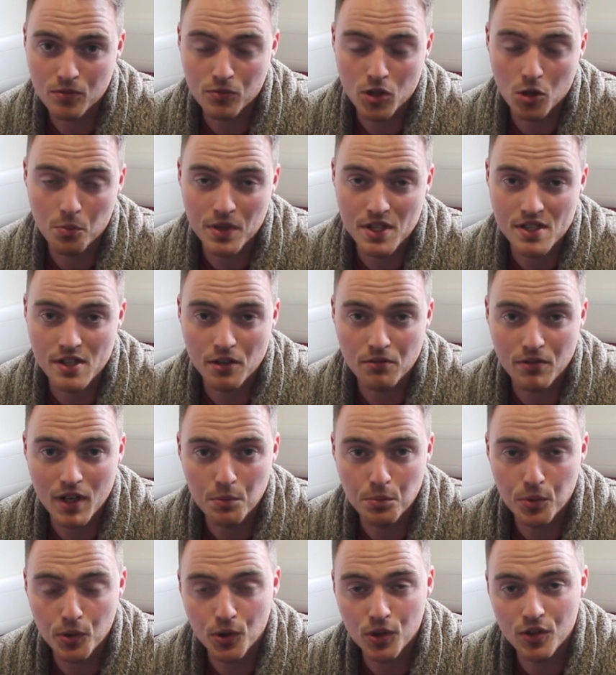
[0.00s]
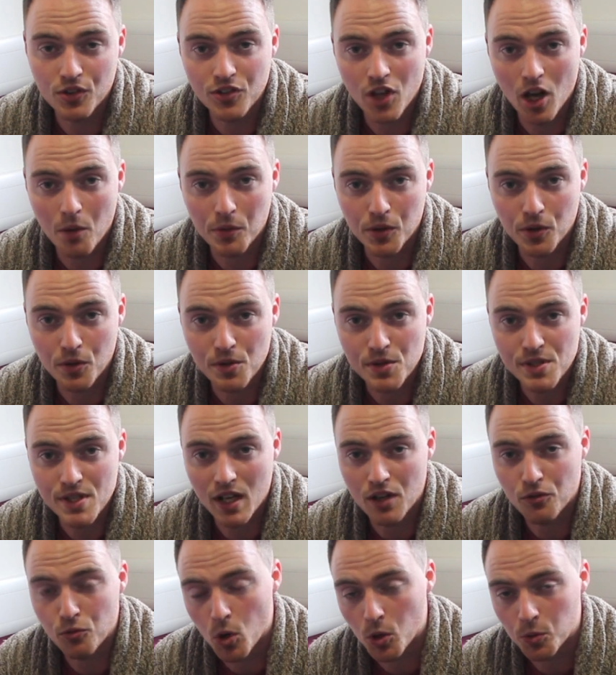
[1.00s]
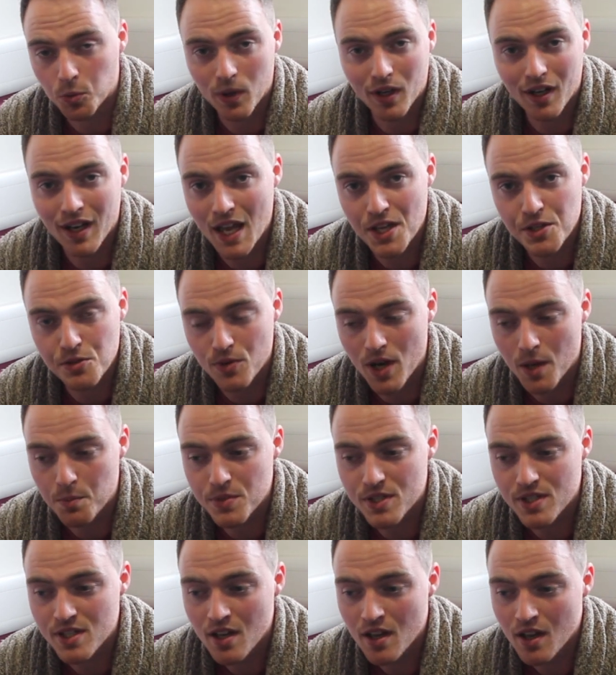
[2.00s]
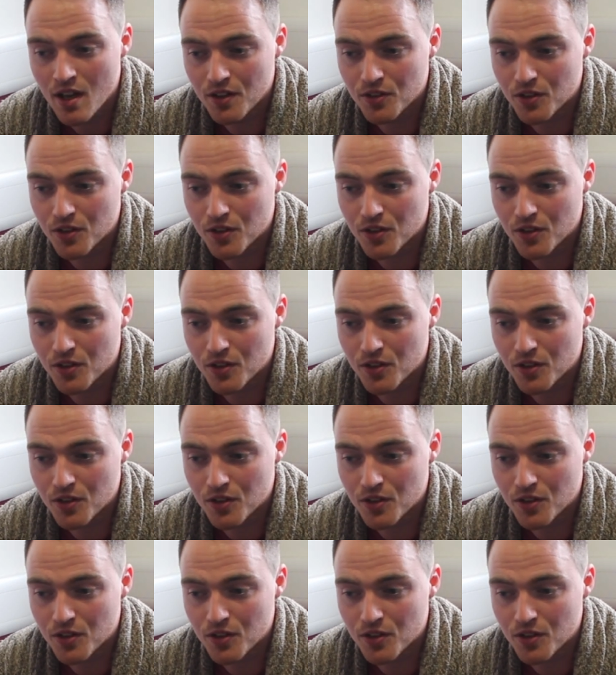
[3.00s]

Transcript: companies like Red Bull, Domino's, and I've worked with class reps